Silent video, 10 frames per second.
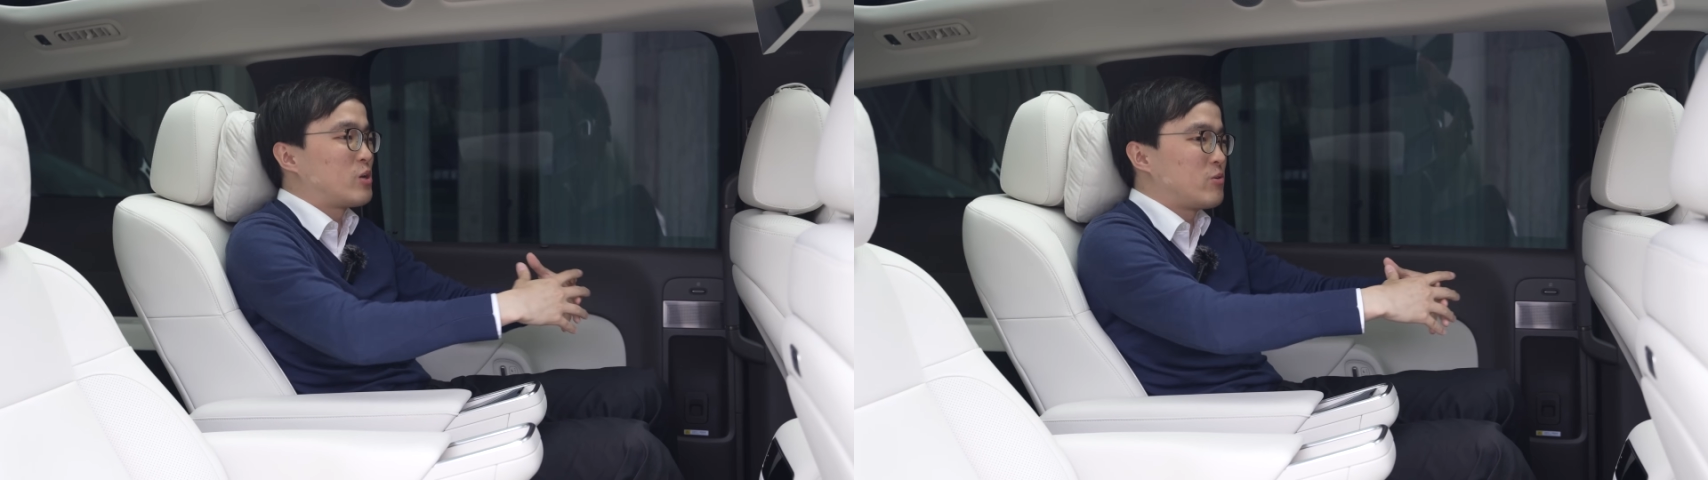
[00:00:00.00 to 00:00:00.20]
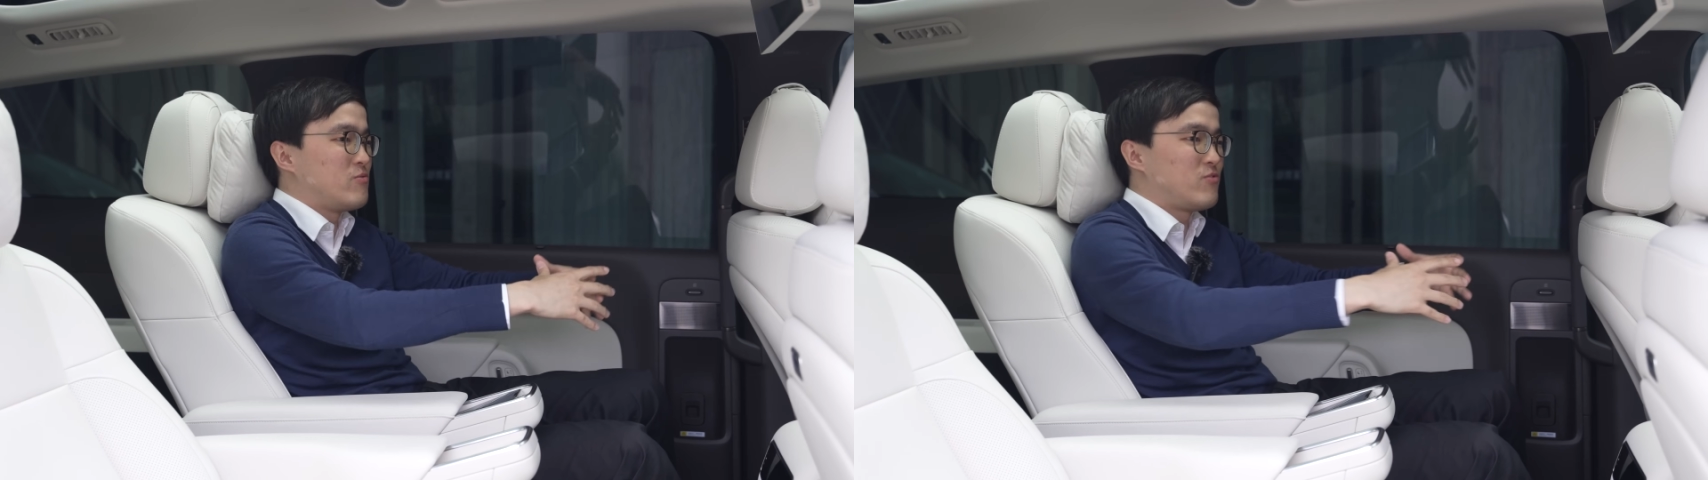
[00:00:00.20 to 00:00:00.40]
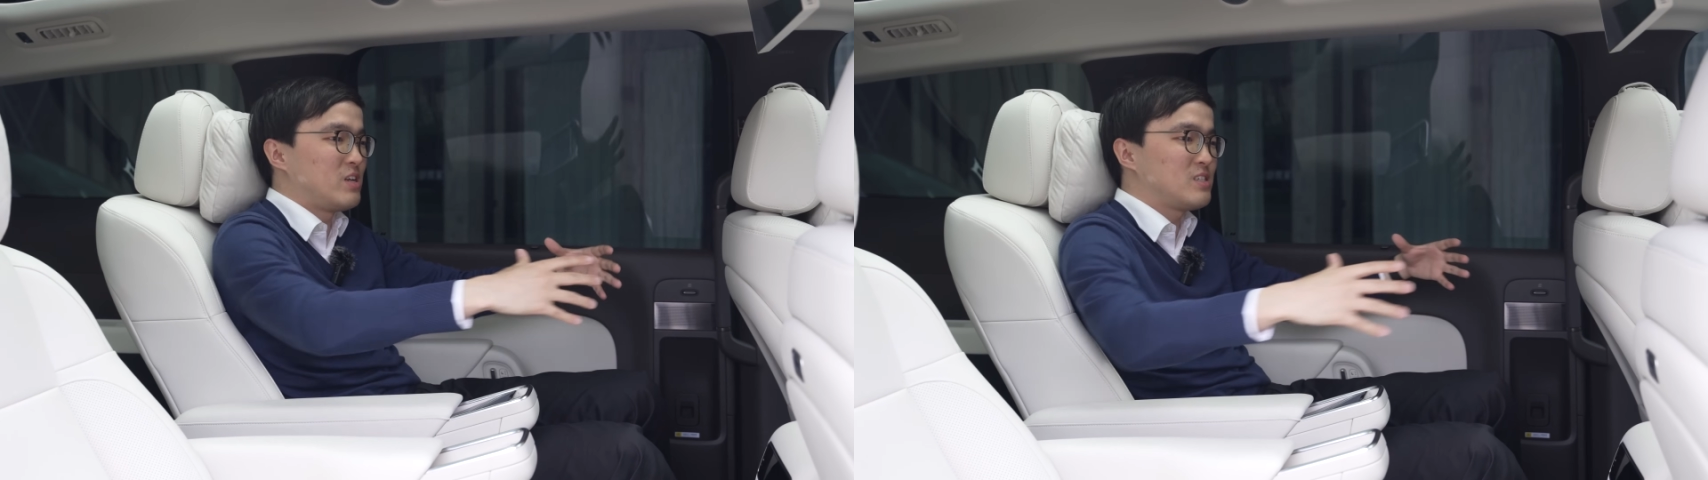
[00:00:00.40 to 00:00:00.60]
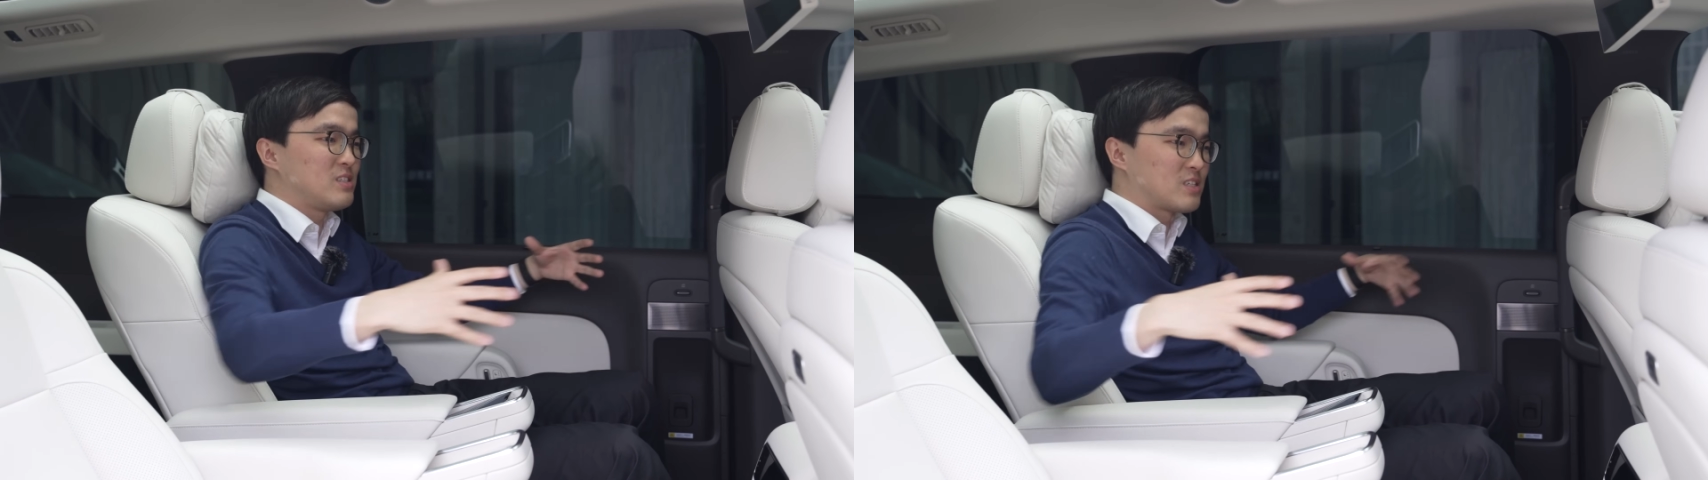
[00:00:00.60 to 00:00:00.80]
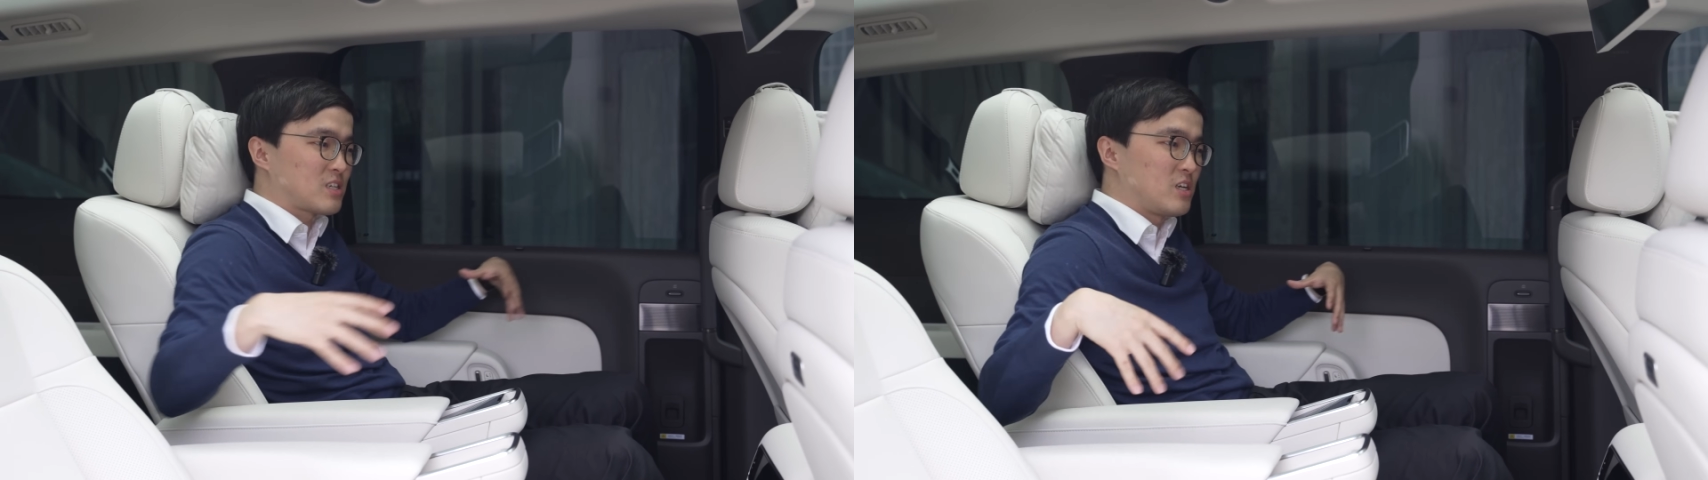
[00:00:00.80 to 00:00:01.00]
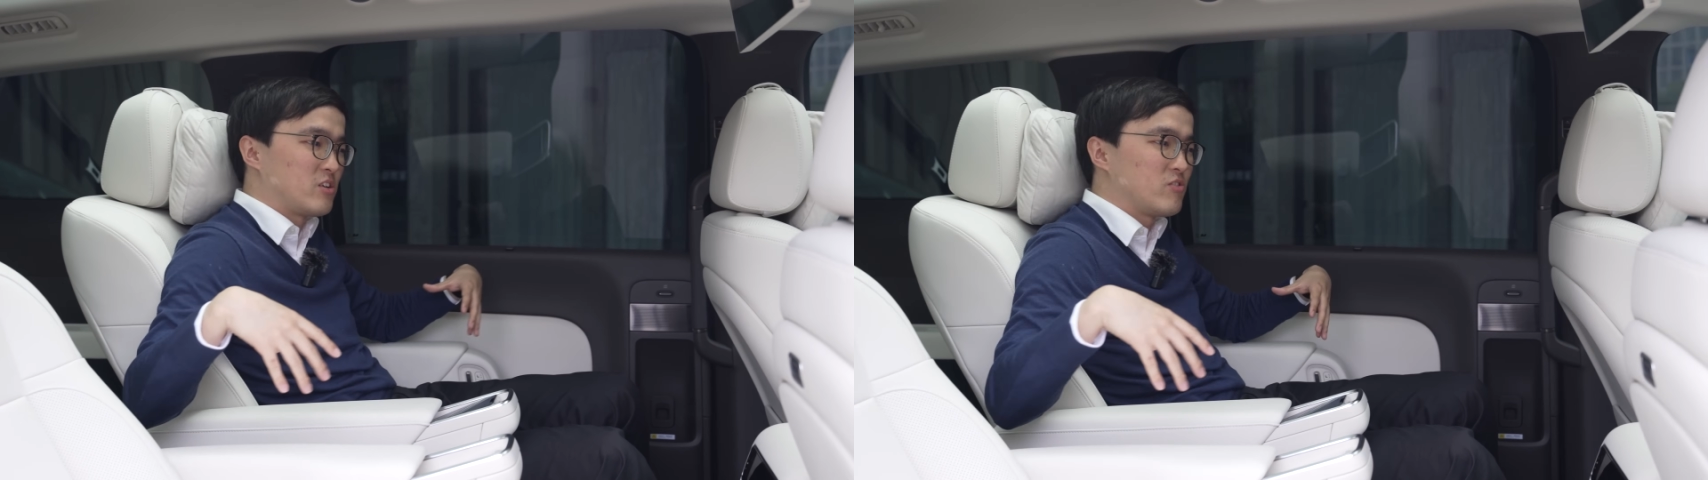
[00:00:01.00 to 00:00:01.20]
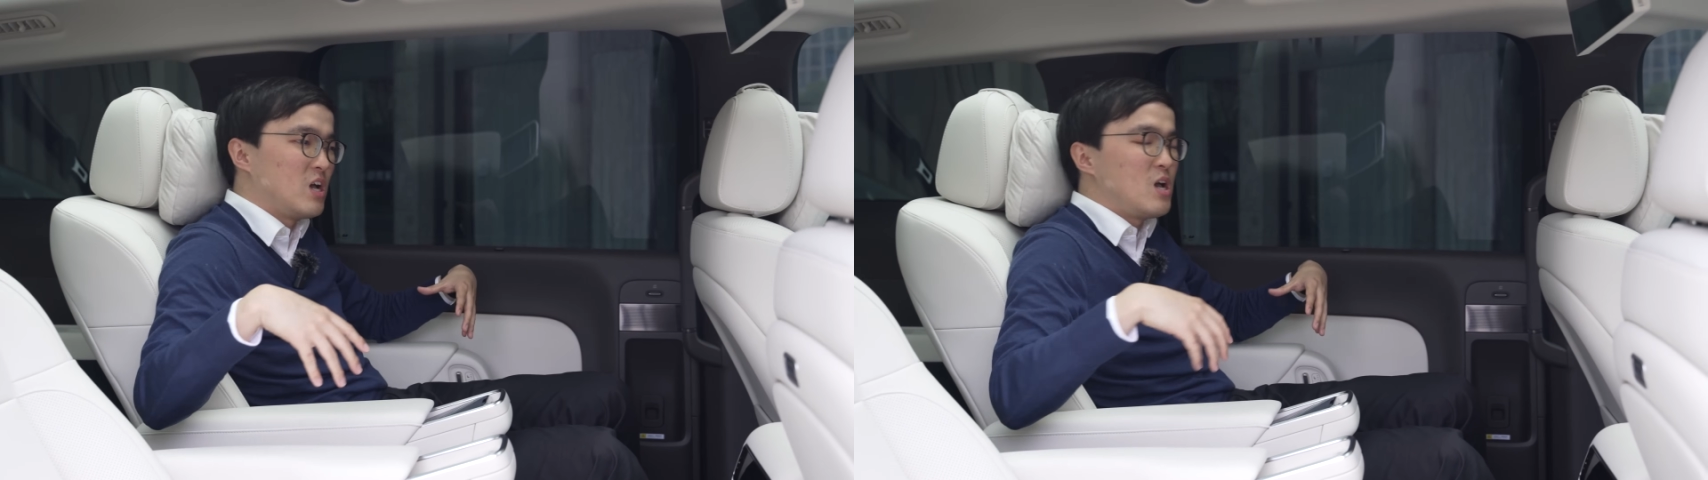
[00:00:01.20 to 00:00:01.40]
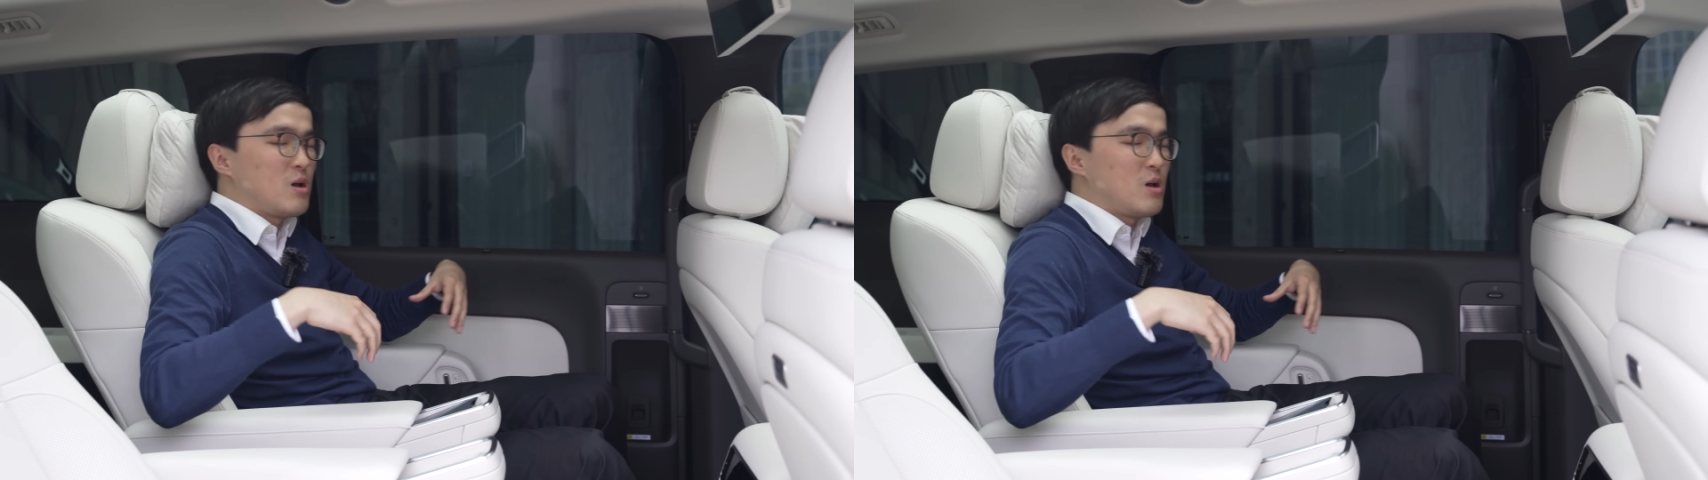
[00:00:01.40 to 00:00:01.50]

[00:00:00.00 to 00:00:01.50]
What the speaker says: who invented this kind of